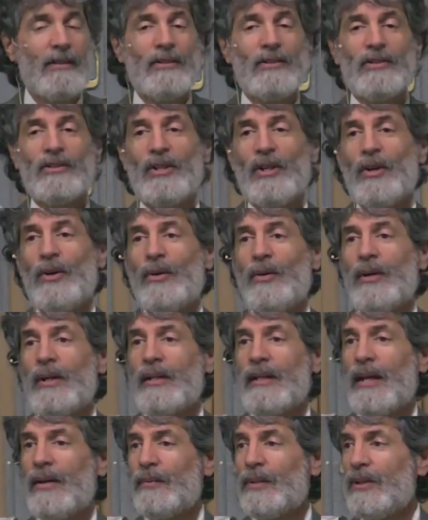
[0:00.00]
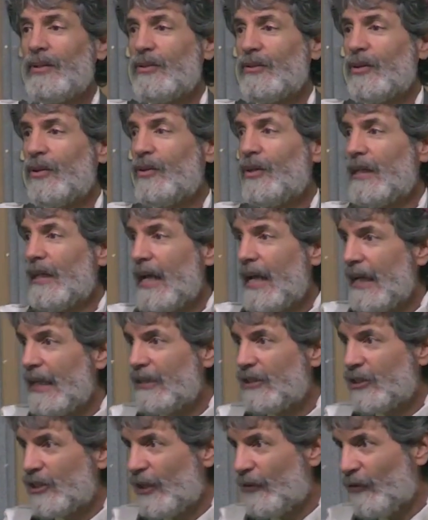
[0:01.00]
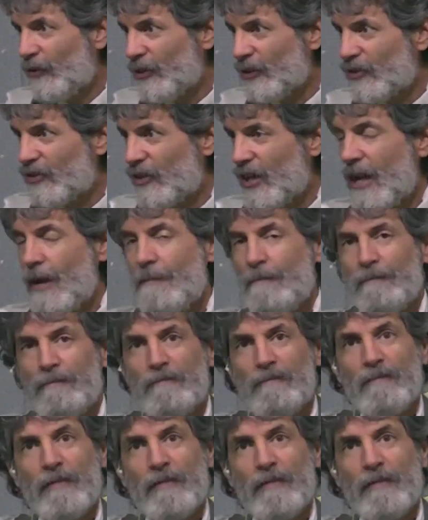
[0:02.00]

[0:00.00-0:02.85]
So again, we don't know the age difference there.